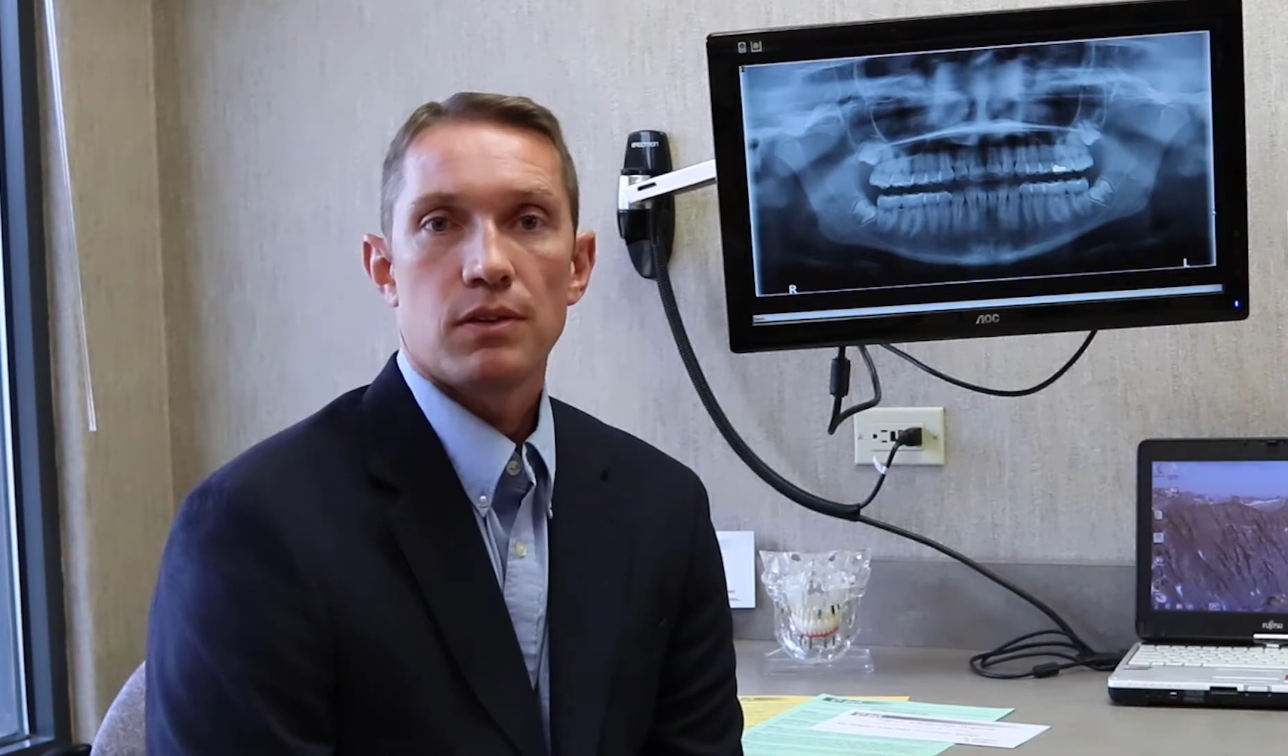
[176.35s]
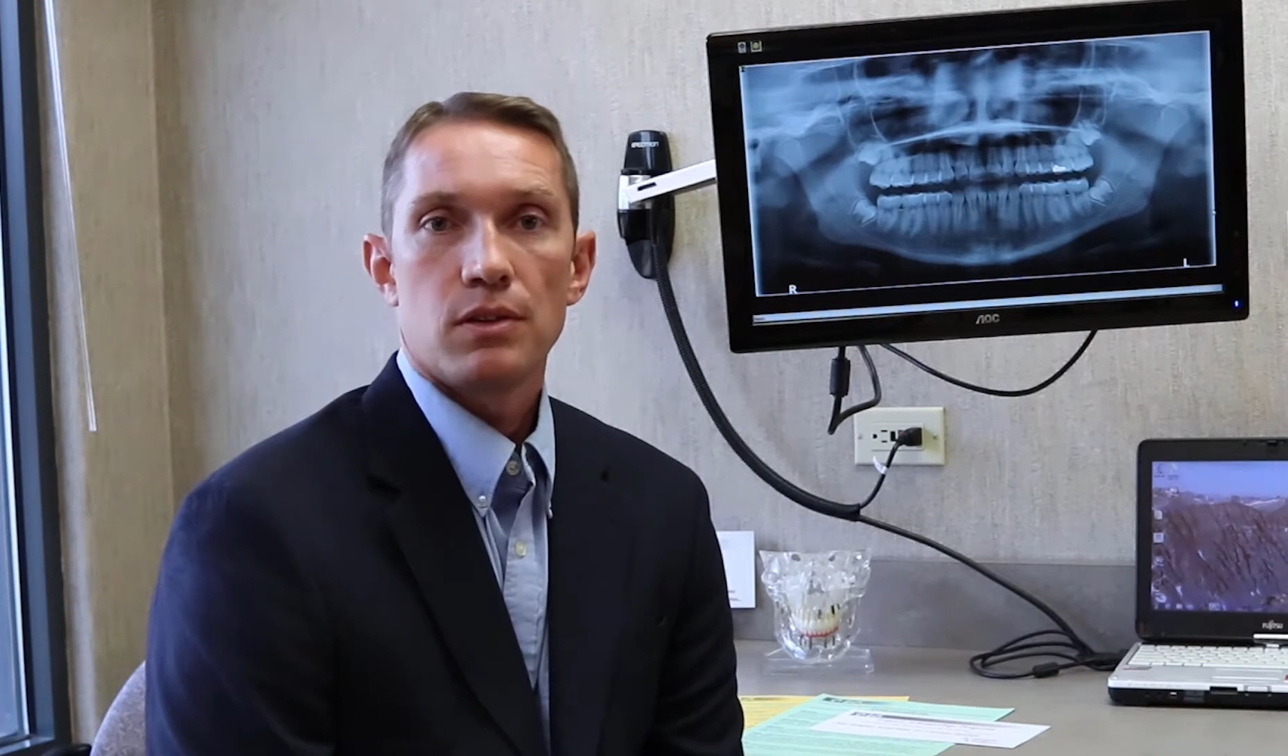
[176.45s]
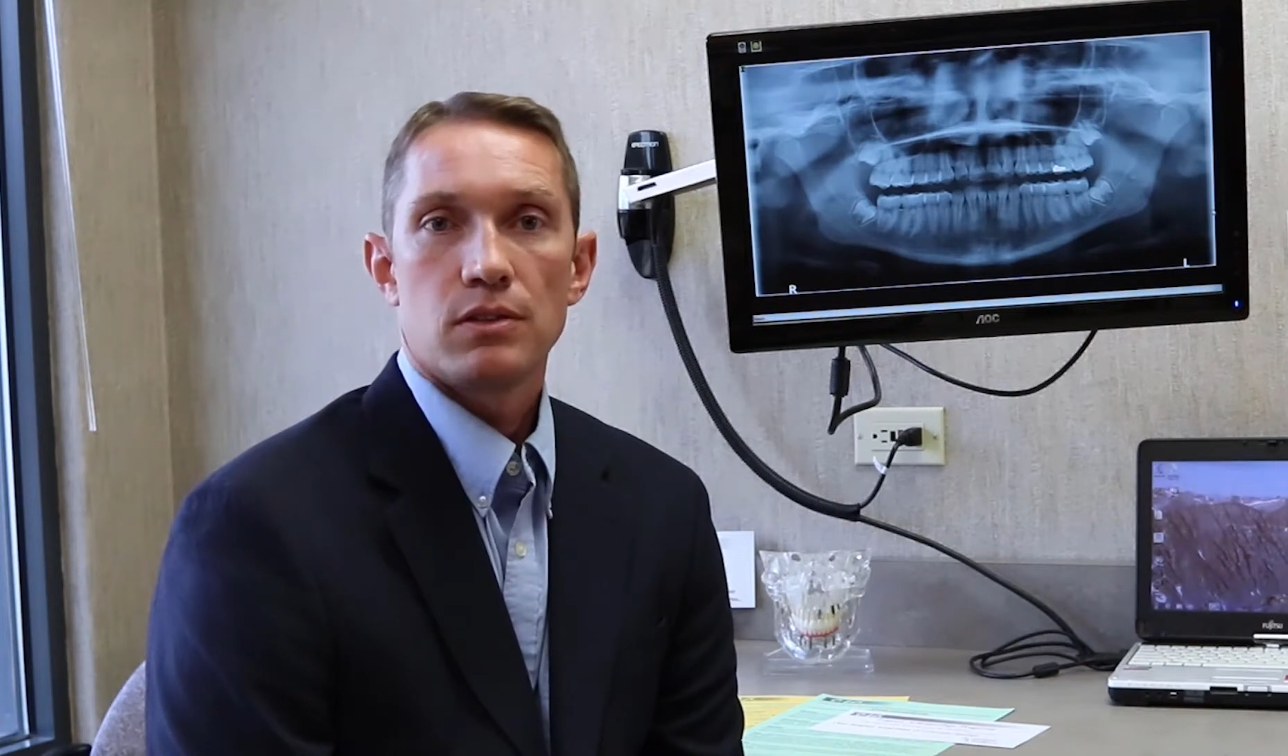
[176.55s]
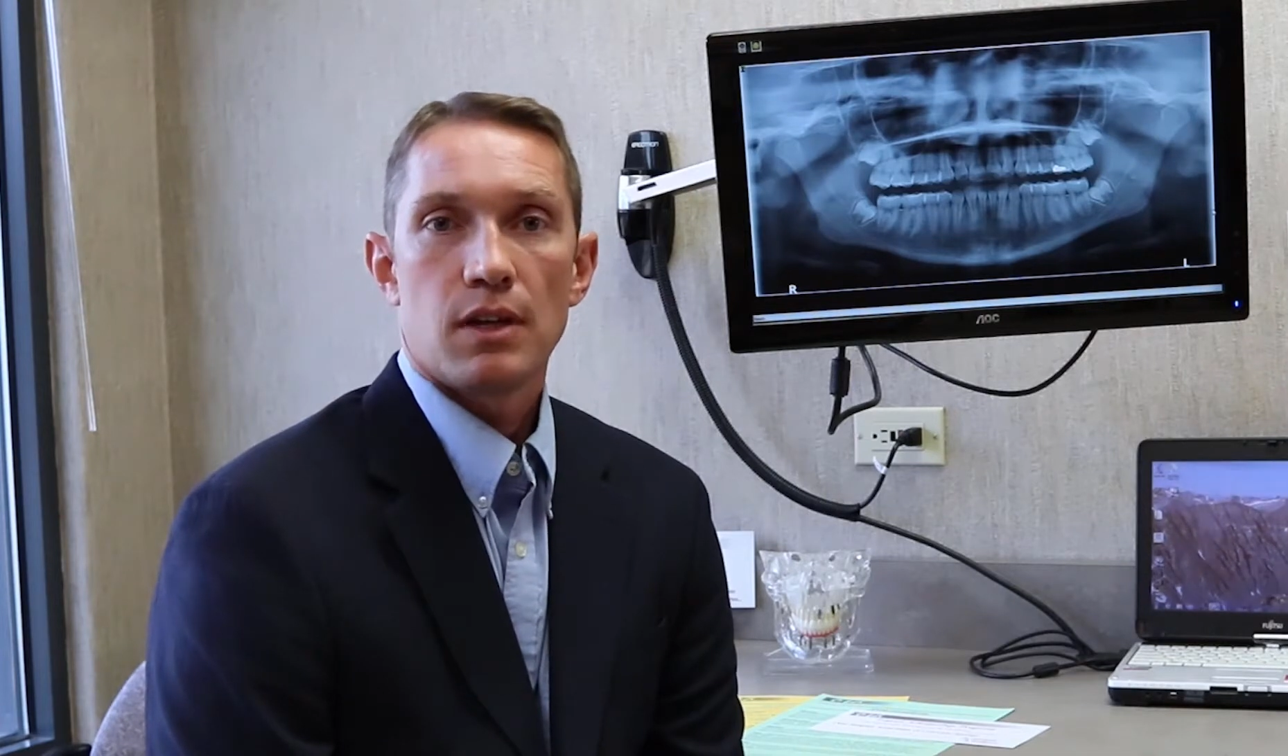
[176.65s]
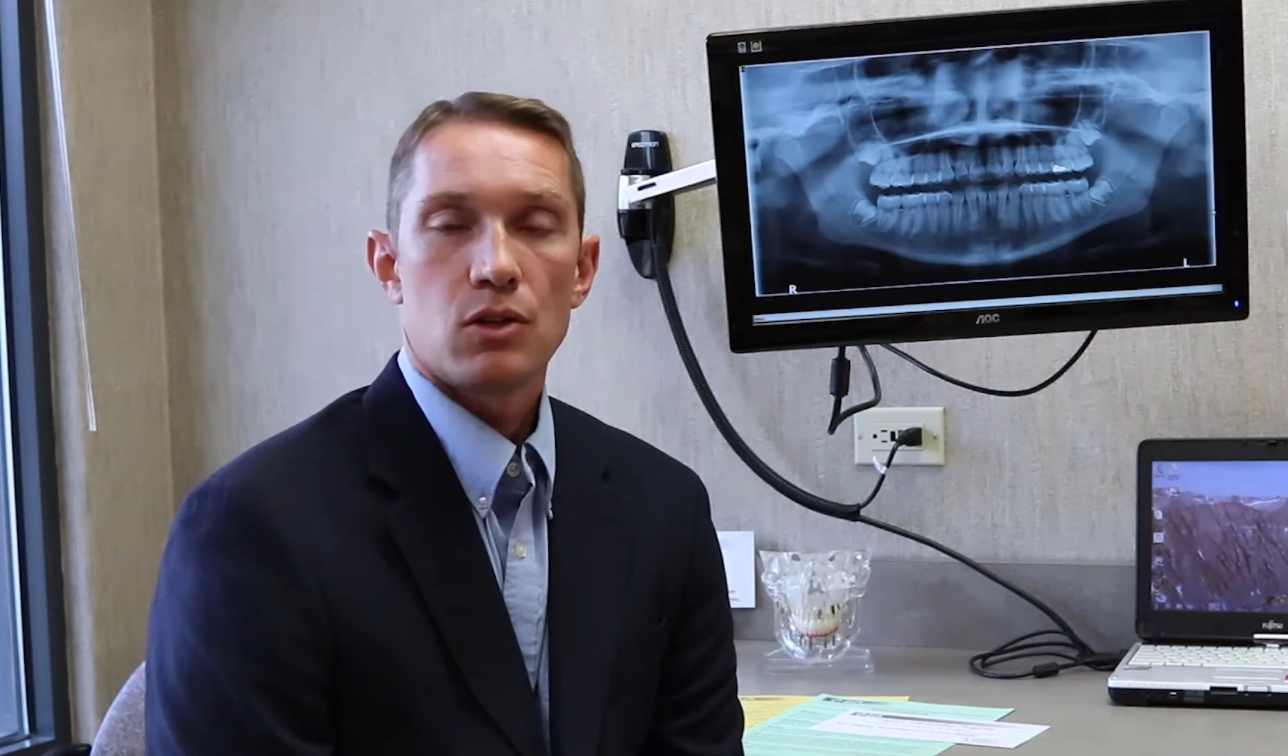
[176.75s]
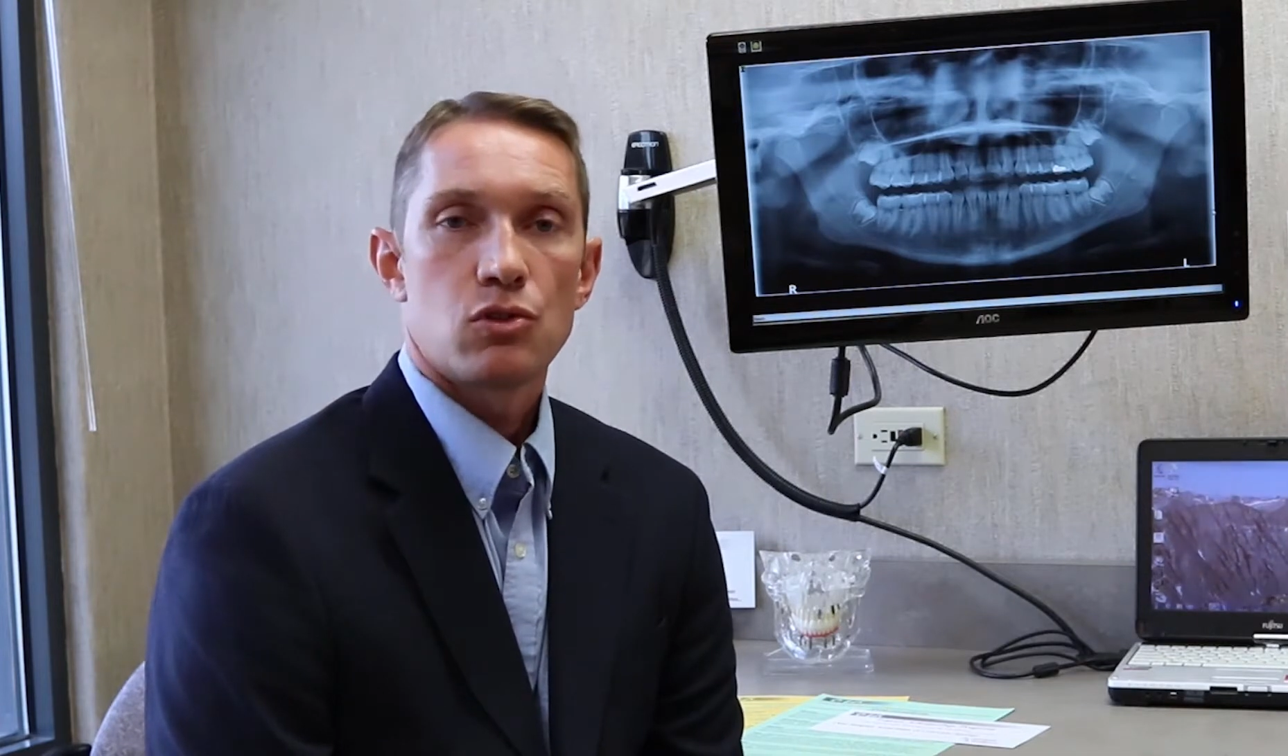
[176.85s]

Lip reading: and the skin